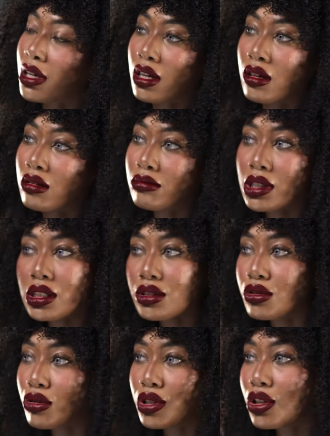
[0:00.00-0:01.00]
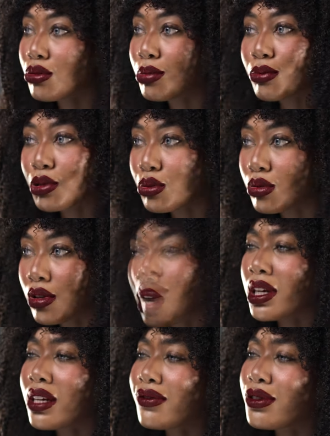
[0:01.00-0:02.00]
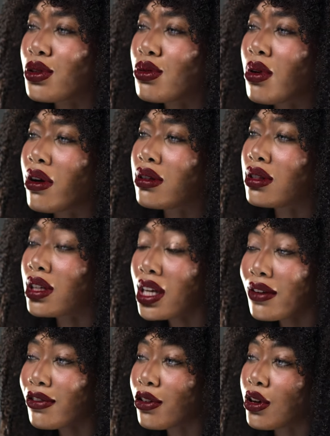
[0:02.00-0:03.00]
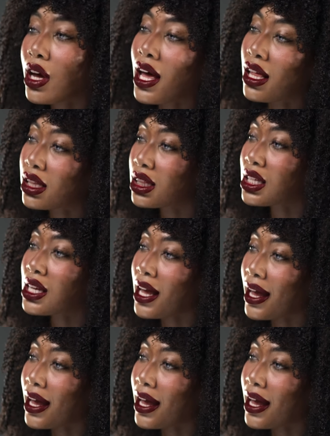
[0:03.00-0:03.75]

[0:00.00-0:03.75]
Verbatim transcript: by all means, do you, boo-boo. But if you are looking for healthy